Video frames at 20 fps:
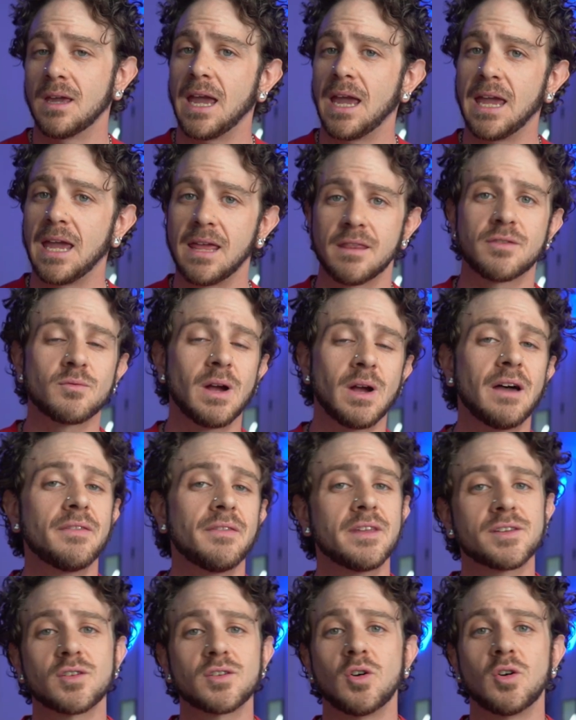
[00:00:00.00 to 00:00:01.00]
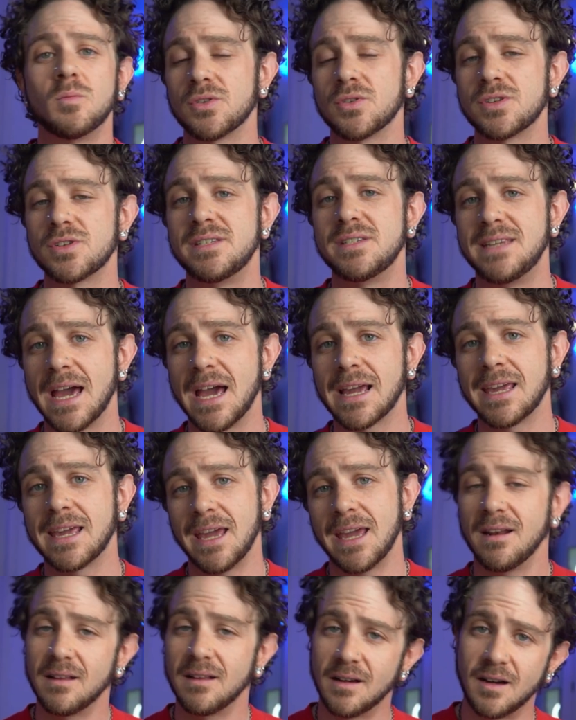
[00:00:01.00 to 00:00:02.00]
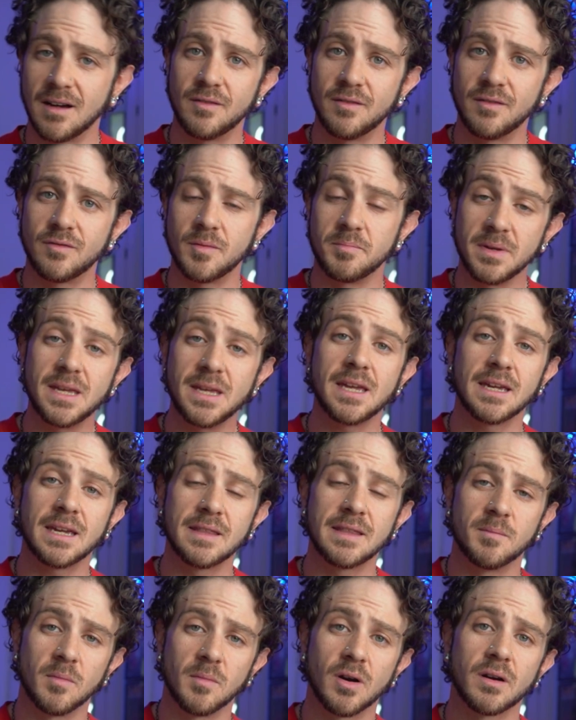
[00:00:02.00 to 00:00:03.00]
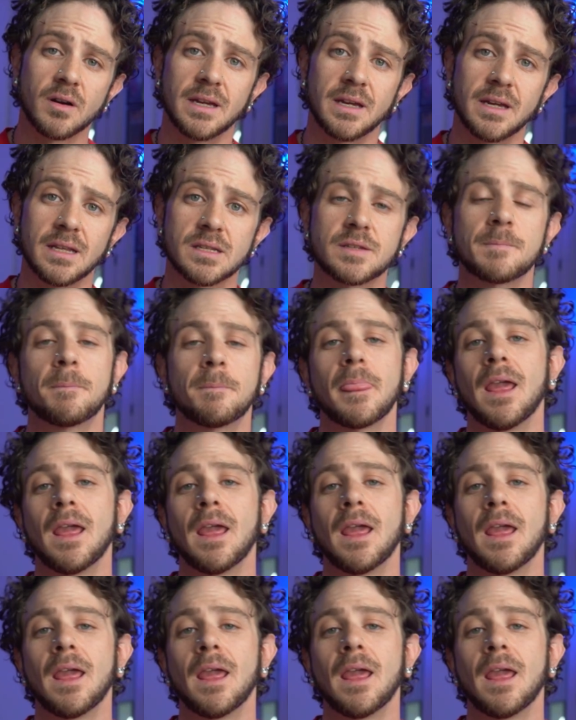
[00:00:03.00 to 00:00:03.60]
and throughout this almost decade of being in the markets,